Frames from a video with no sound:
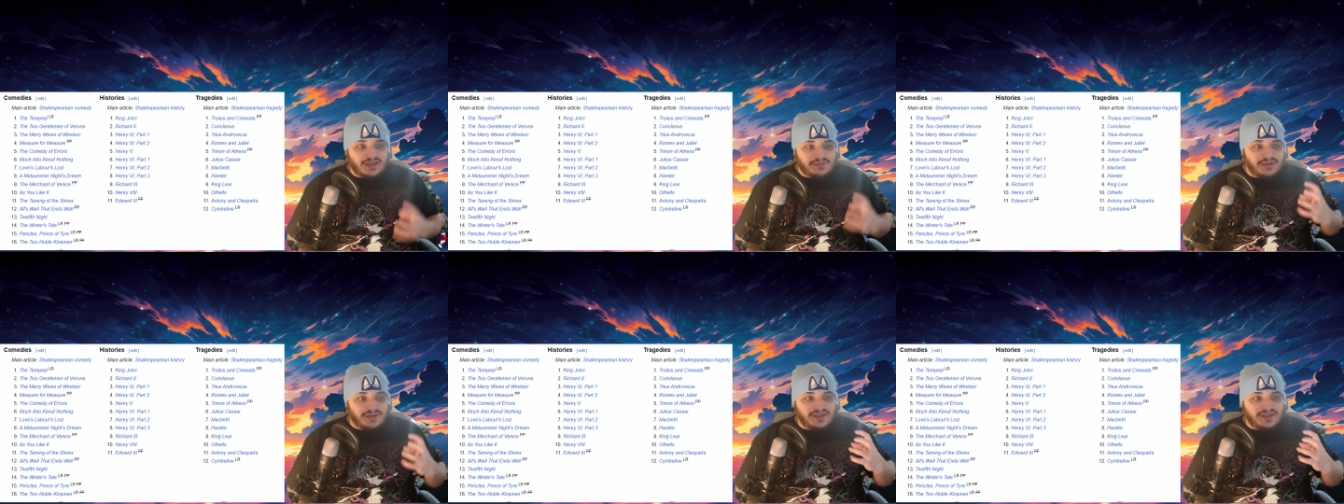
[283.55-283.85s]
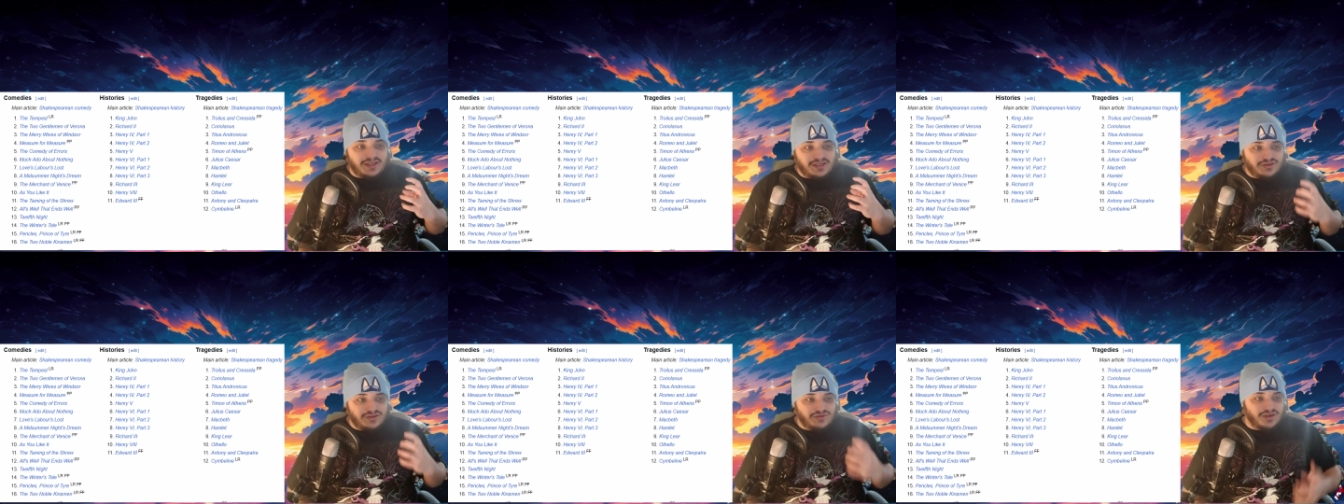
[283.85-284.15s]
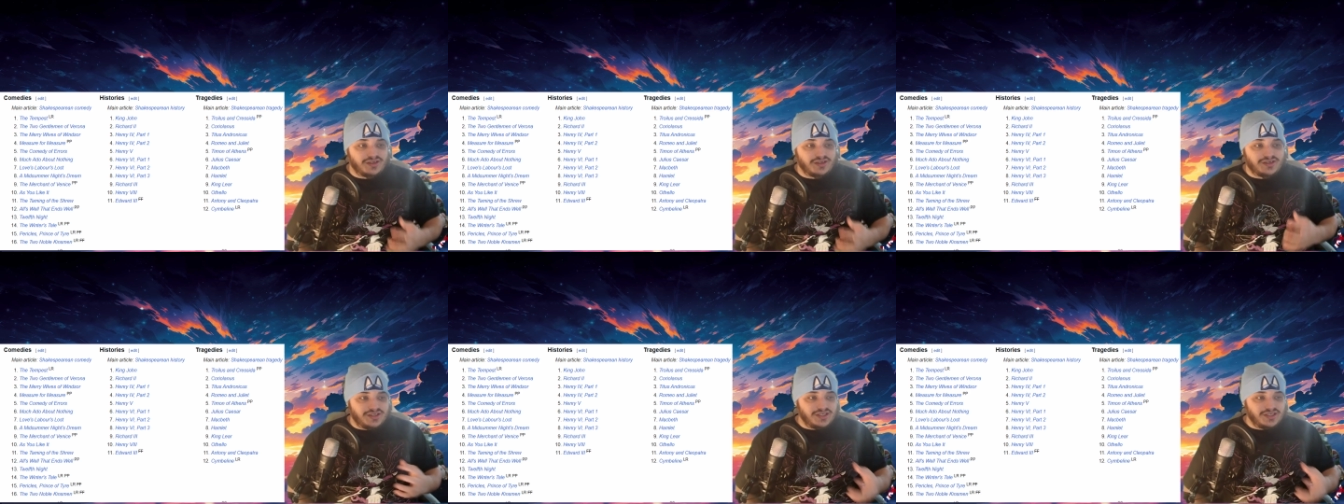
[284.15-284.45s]
And then in
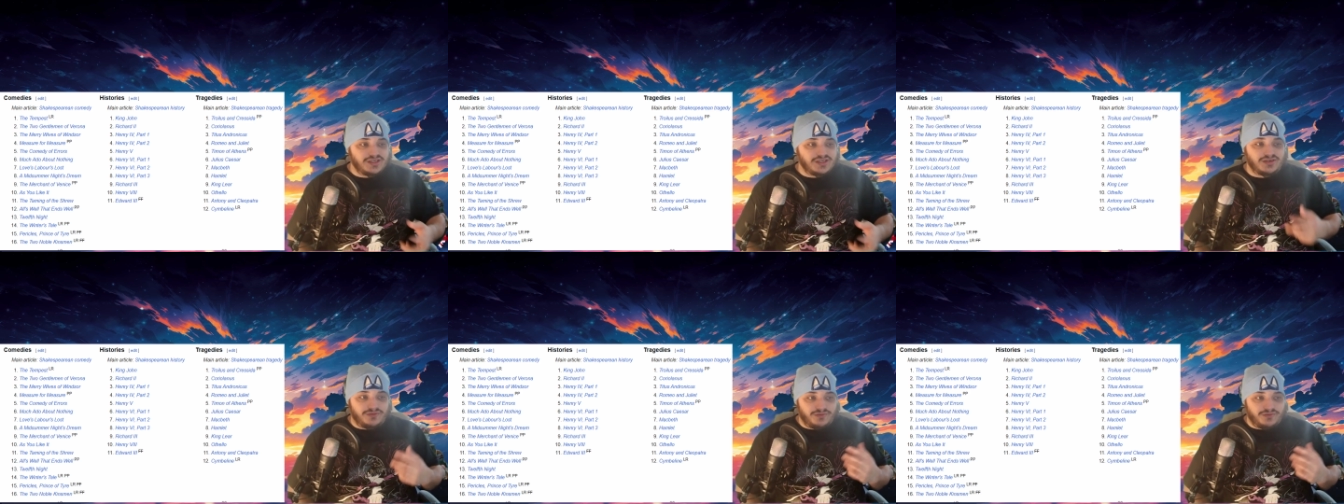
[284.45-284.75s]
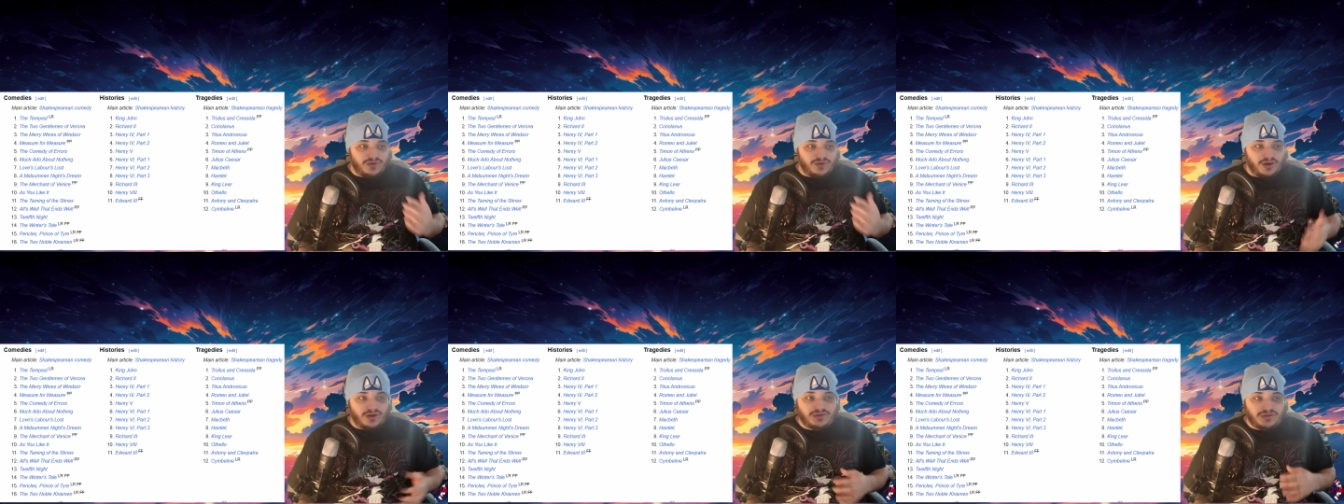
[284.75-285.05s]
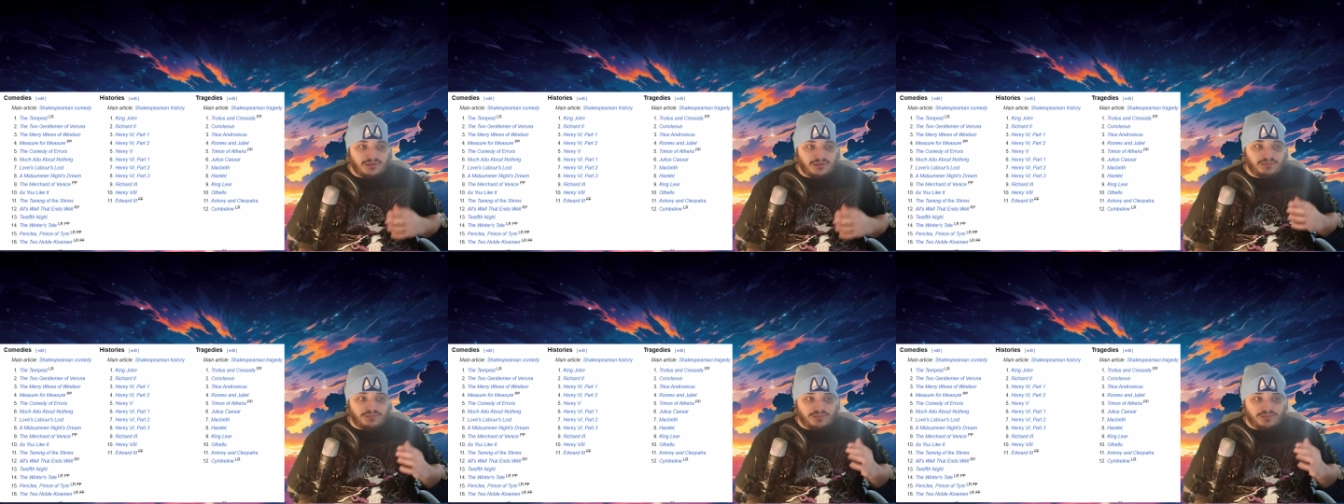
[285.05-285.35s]
tragedies, you've got the
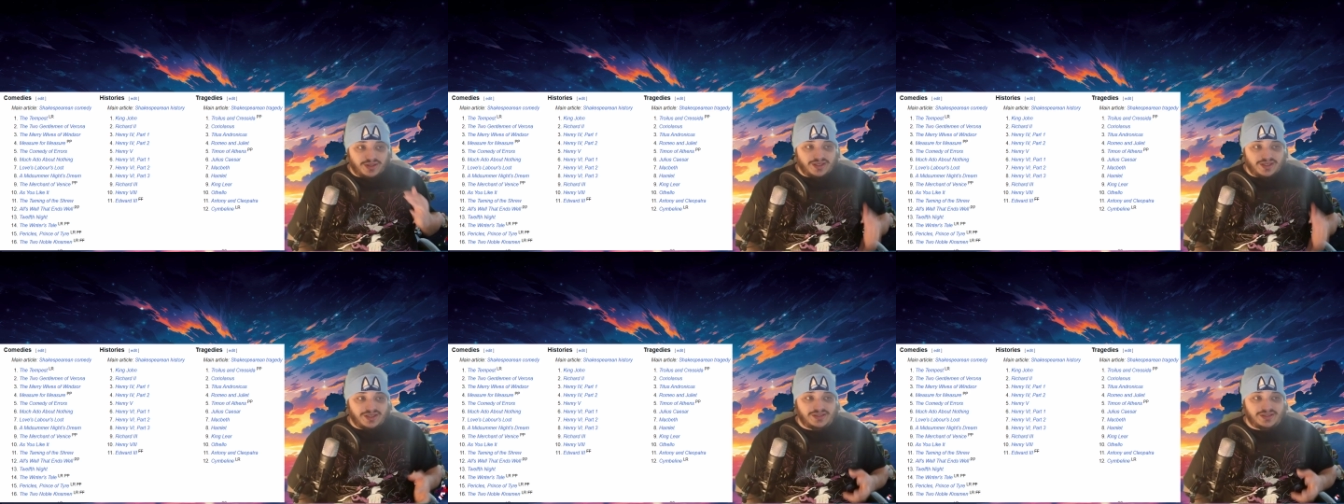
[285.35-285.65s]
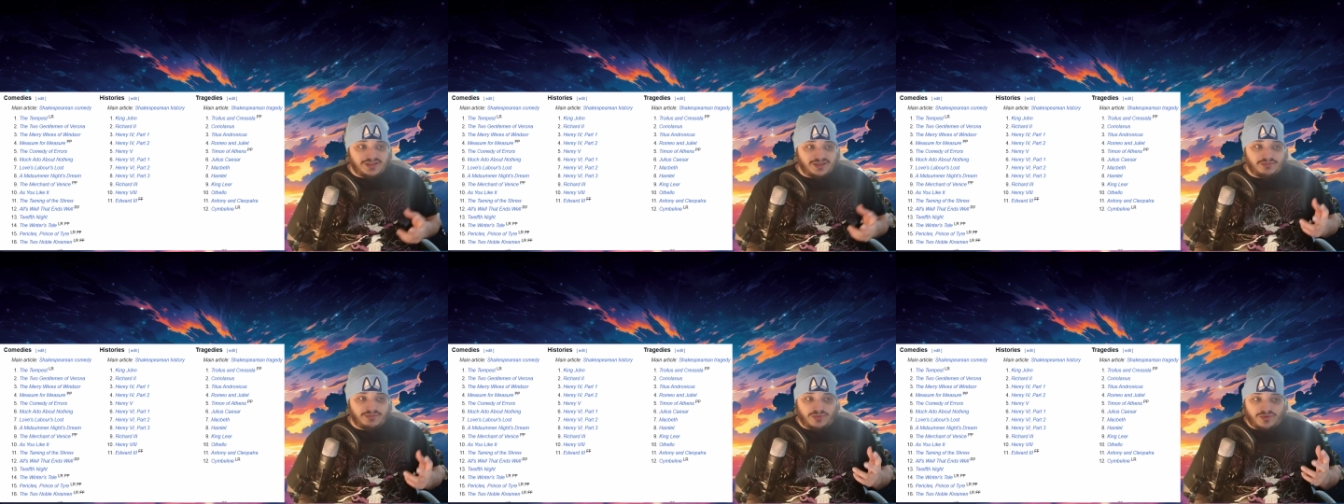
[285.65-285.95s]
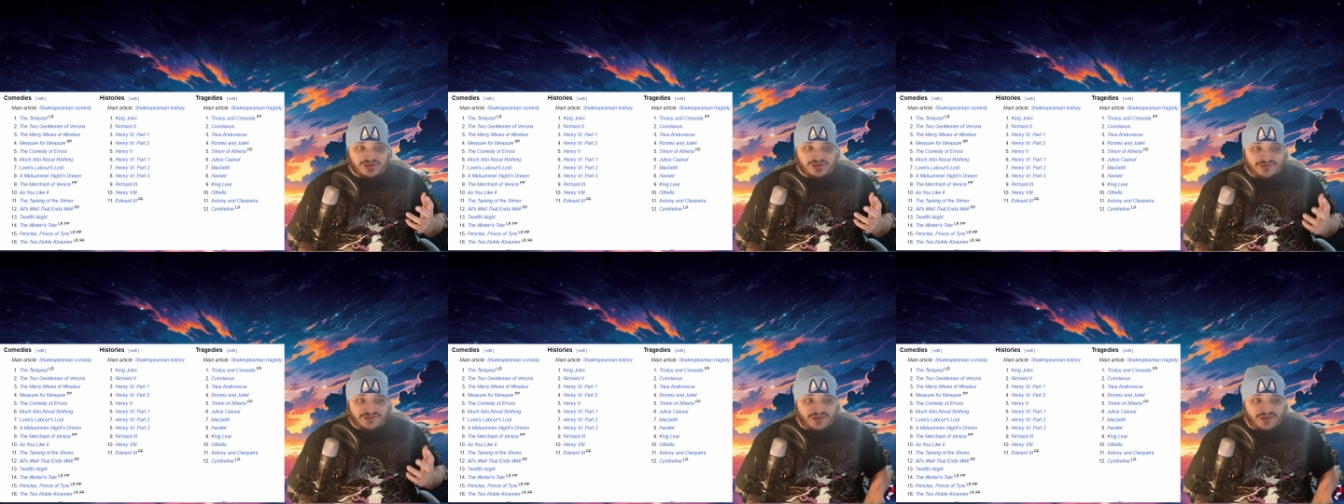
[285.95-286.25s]
biggest and
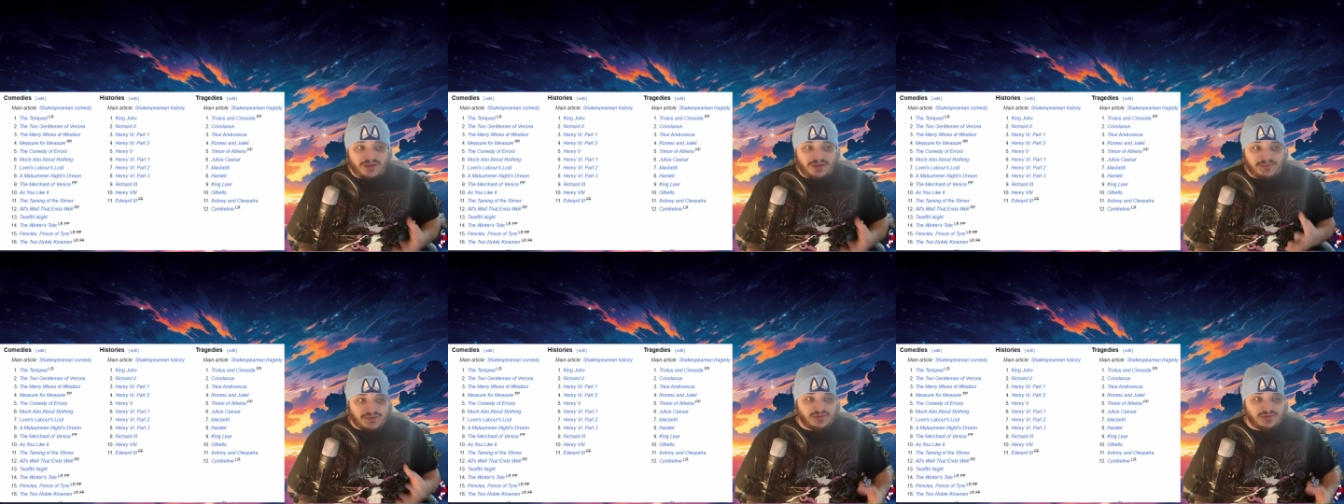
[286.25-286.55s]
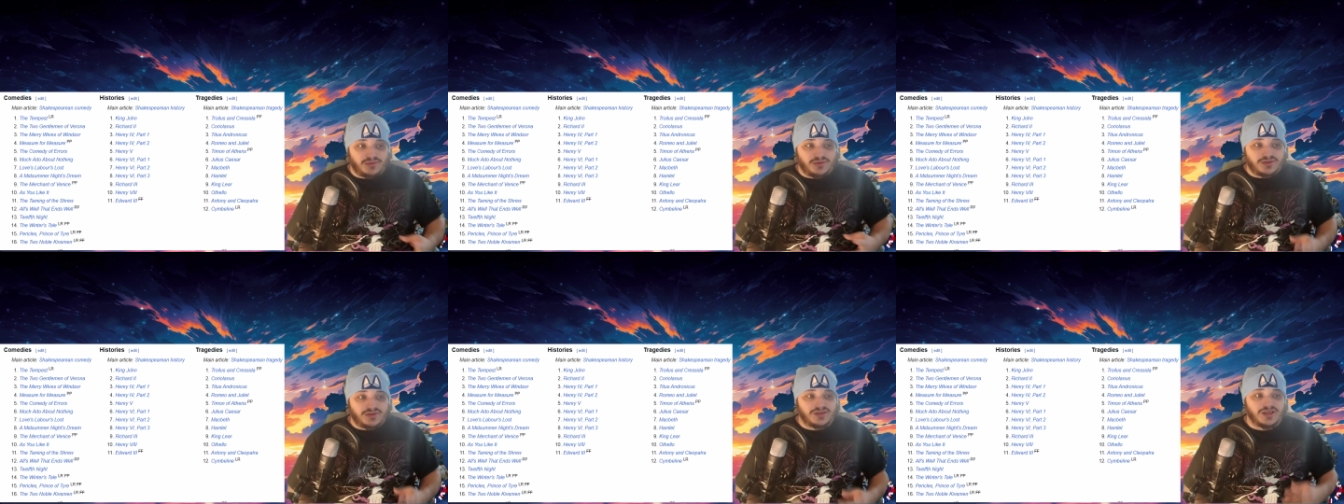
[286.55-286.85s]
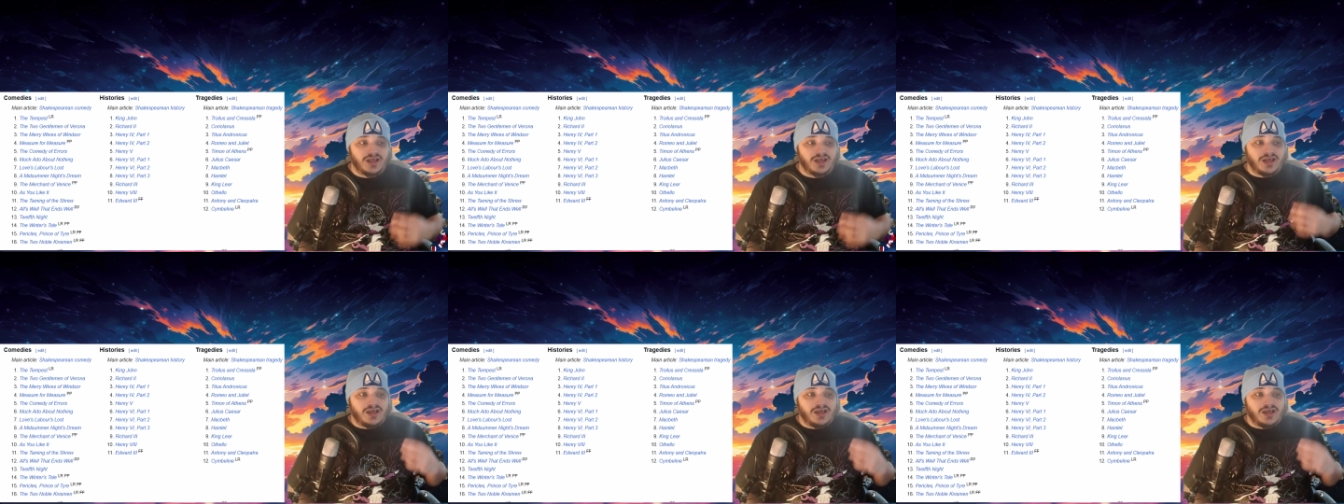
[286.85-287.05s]
most famous ones: